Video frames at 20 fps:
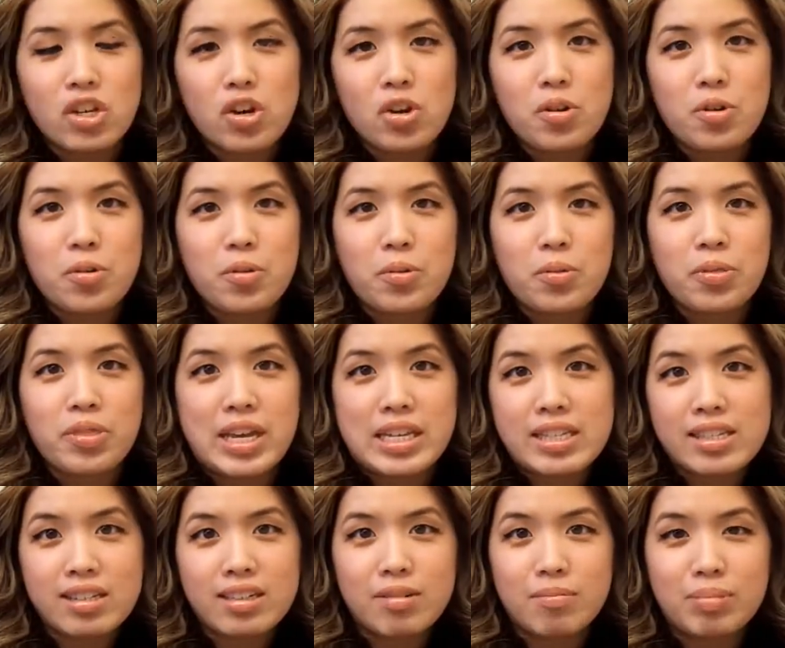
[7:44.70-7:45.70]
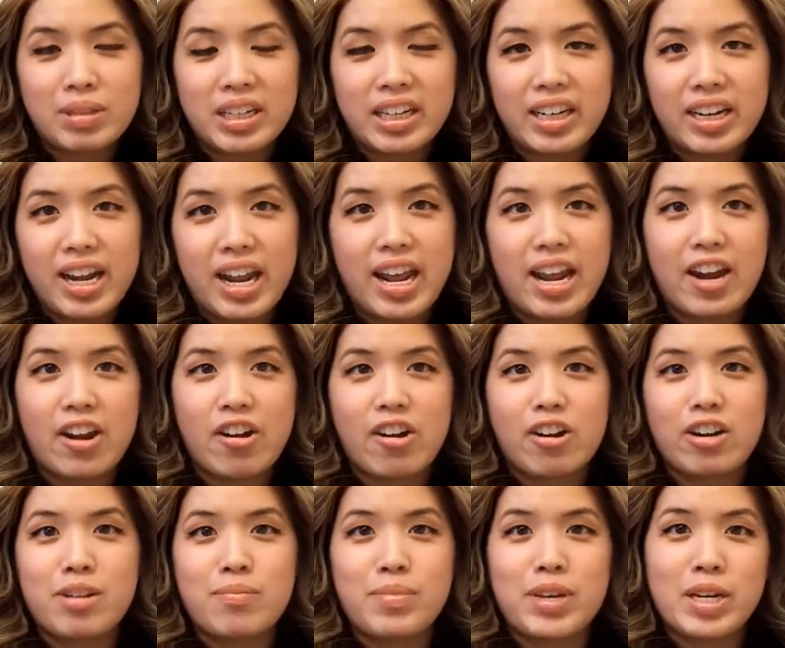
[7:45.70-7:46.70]
So that's the completed
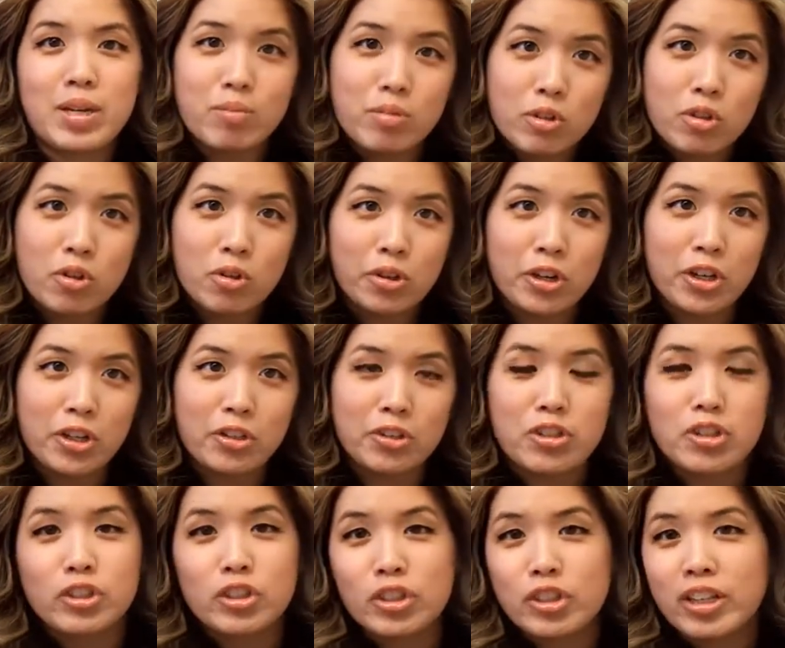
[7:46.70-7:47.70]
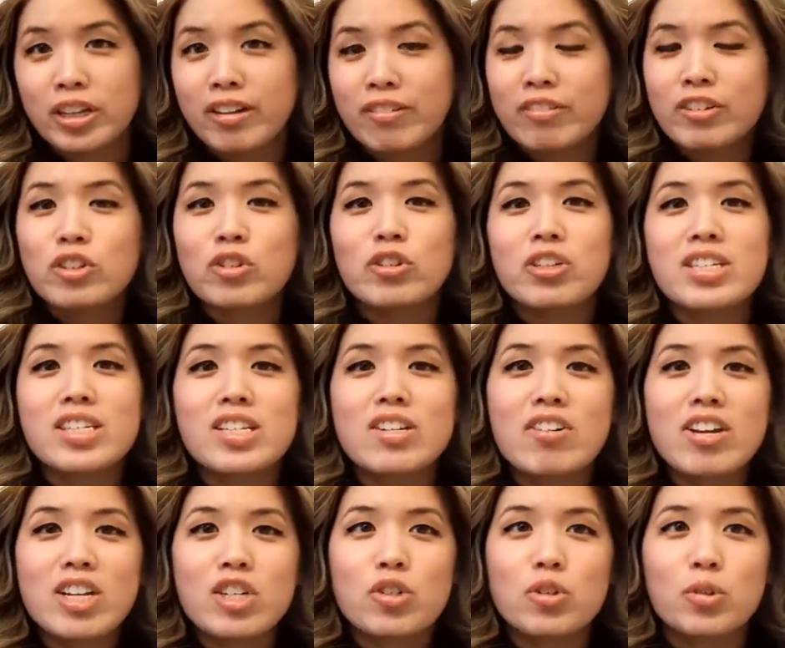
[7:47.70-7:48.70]
hair and makeup tutorial to look like a Victoria's
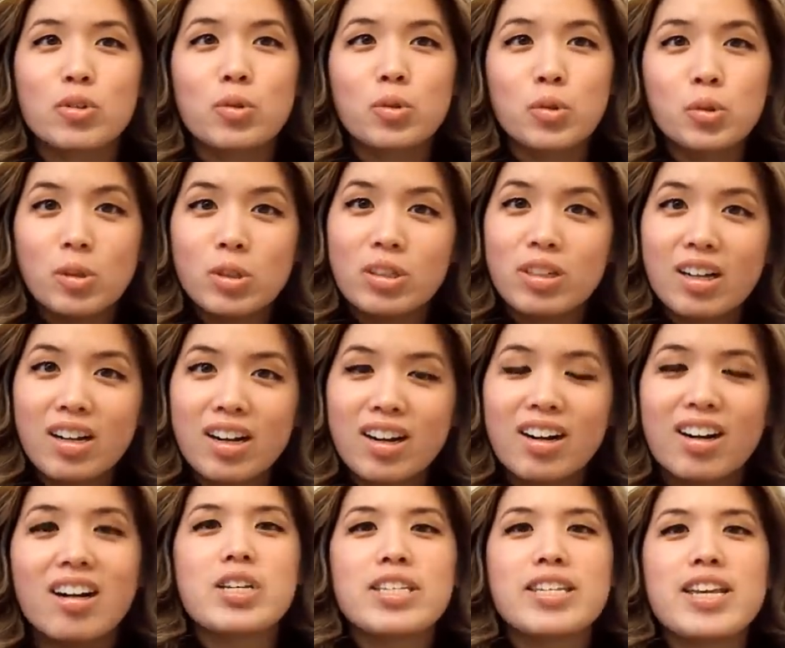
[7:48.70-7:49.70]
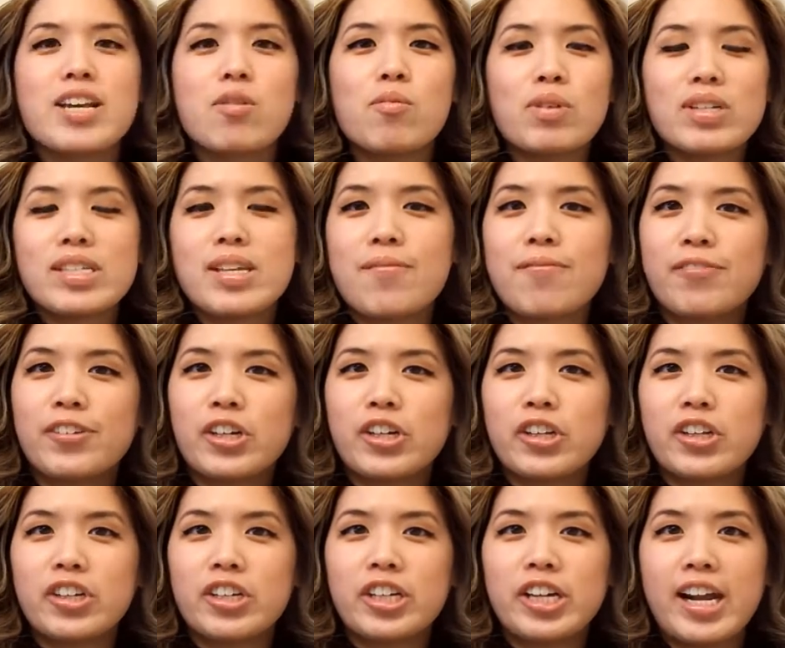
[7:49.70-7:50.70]
Secret angel. Cool, huh? You can take it one step
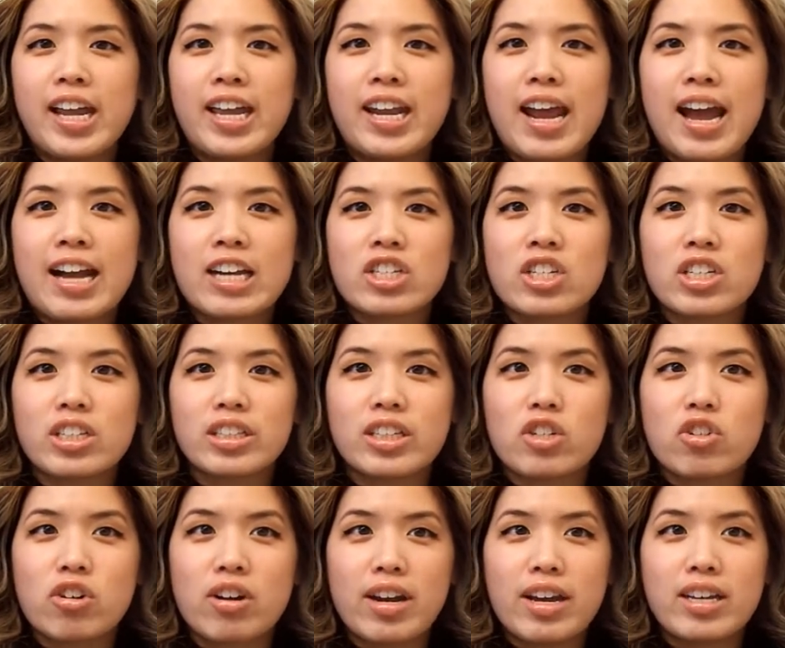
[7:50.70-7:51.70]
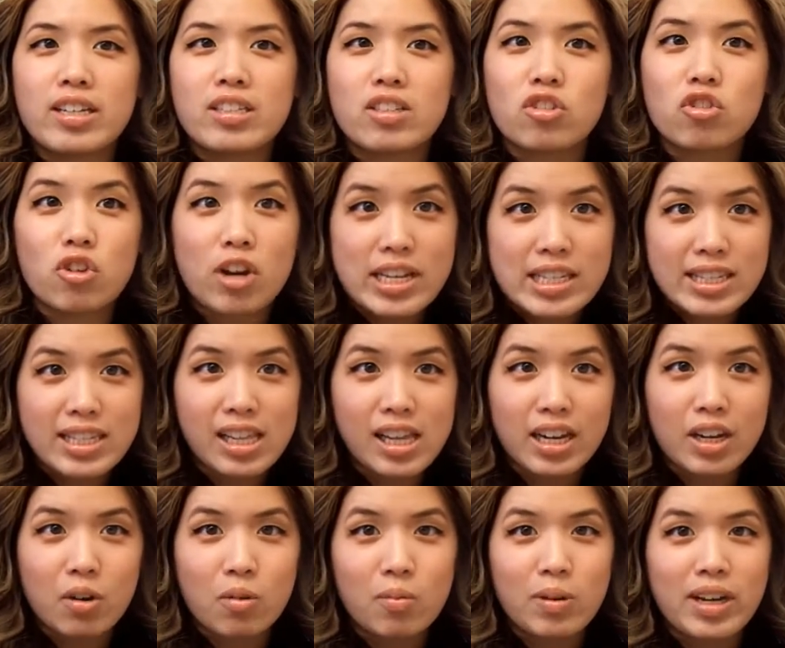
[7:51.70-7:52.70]
further and actually try to dress
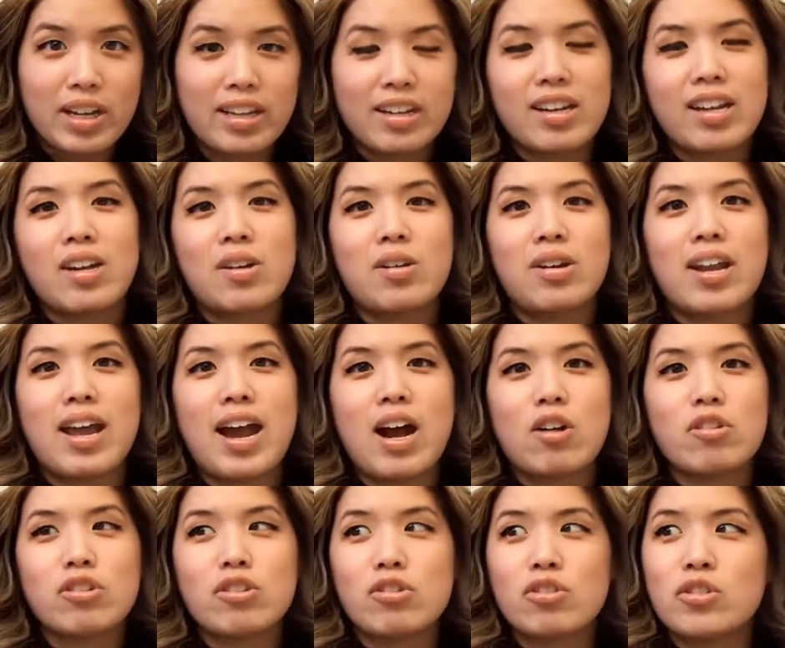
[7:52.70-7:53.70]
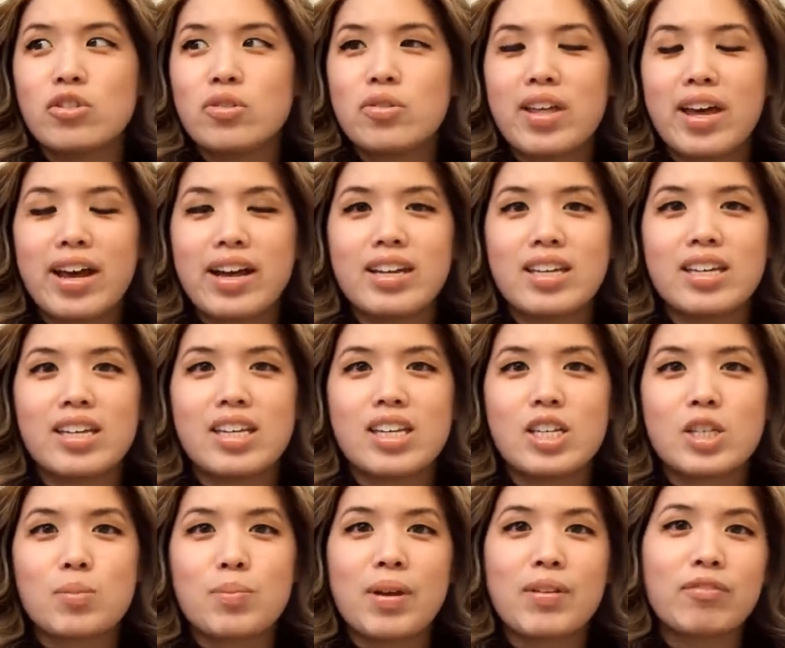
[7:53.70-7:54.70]
like one. And how you do that
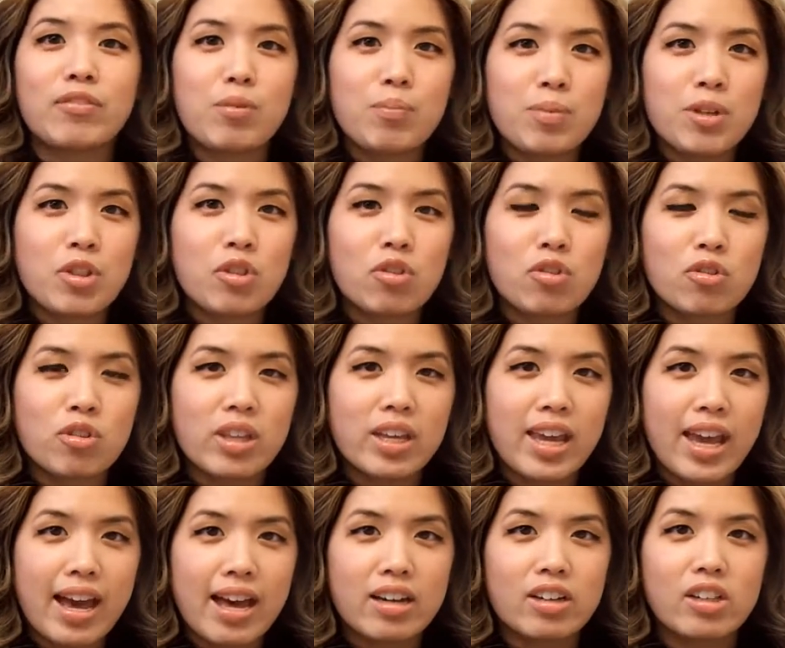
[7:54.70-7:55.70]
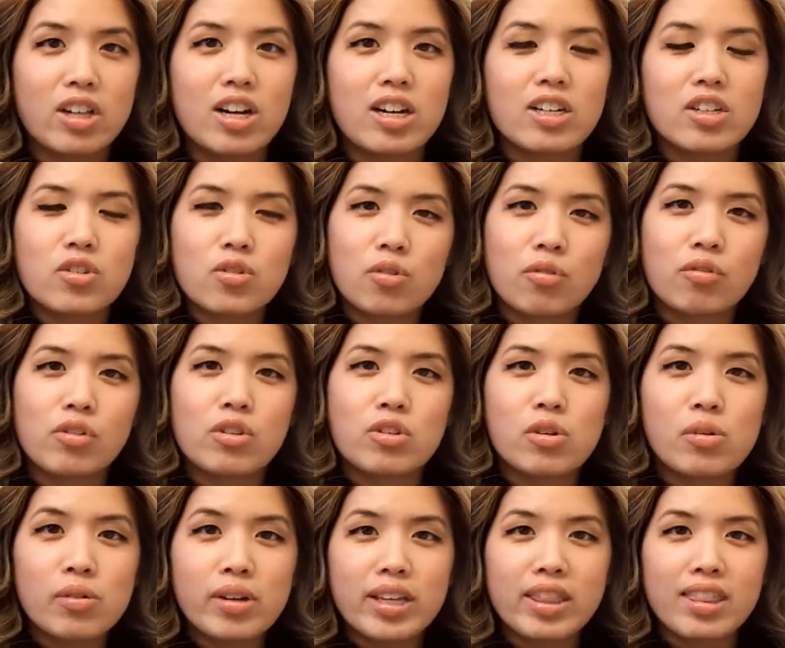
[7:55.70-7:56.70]
is by flipping through the catalogs, or if you
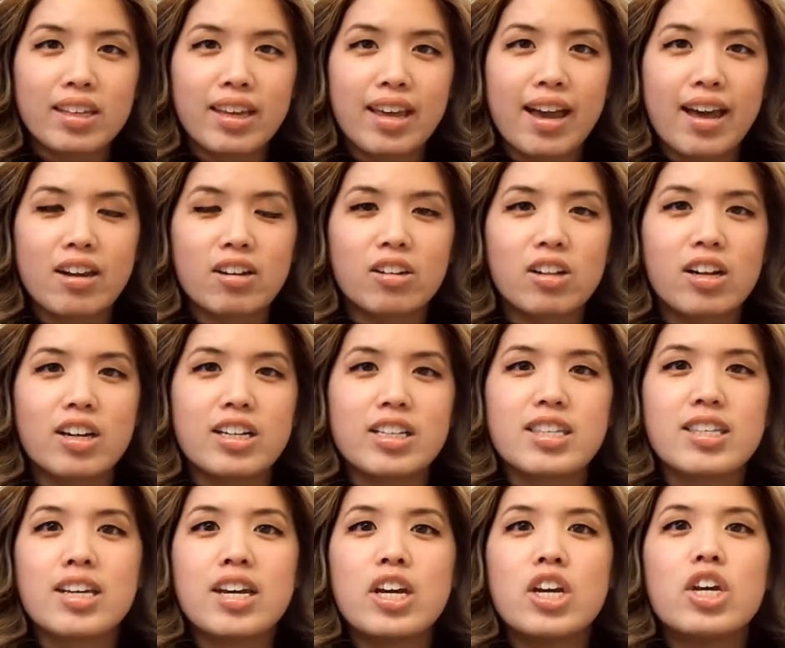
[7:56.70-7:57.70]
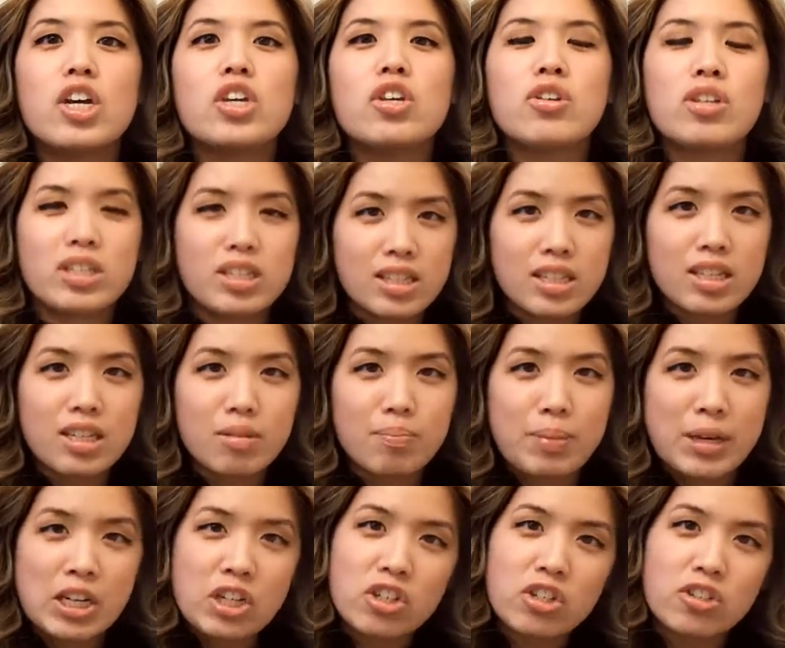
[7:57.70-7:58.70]
don't get the catalogs, you can see the
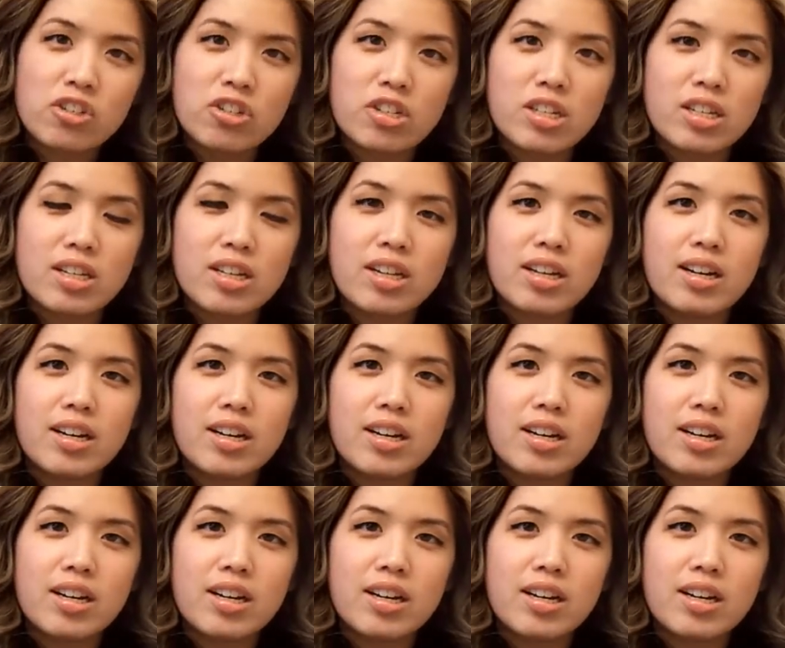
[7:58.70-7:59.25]
pictures